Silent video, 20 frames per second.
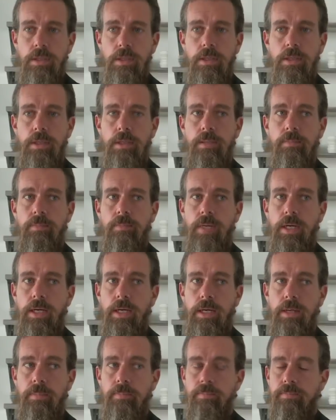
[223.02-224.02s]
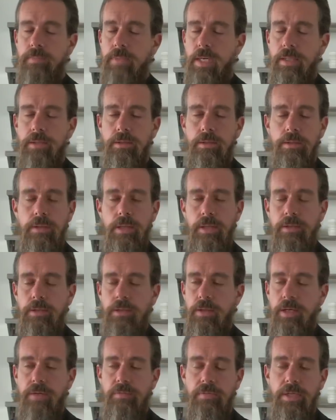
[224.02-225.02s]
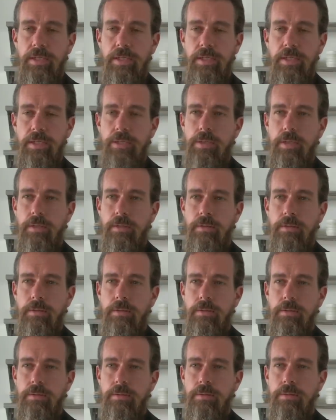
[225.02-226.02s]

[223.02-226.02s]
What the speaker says: I don't have the answer to that.